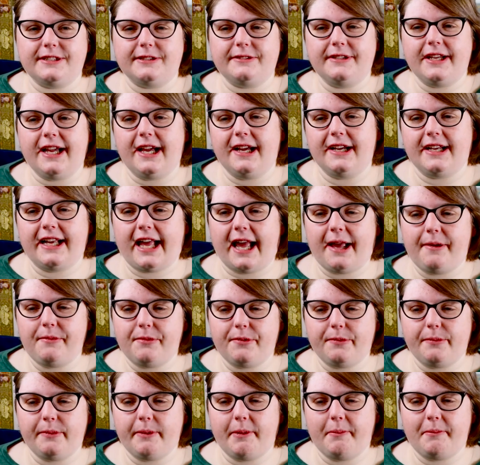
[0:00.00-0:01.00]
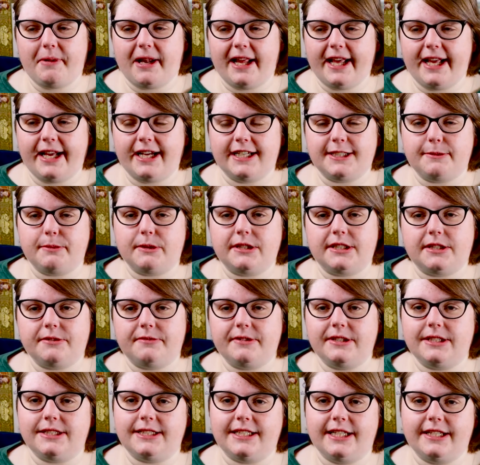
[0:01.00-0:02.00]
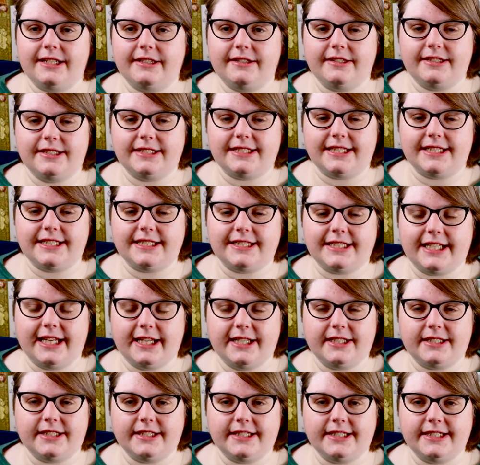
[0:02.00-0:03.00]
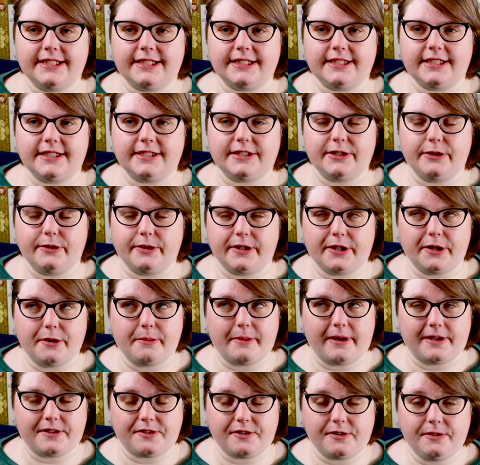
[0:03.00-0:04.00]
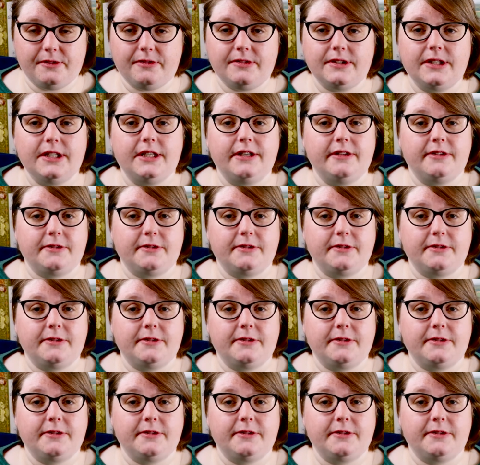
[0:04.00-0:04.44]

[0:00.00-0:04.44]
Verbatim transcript: So yeah, games we've been playing, I suppose the real standout, as I said, is Tokyo Metro.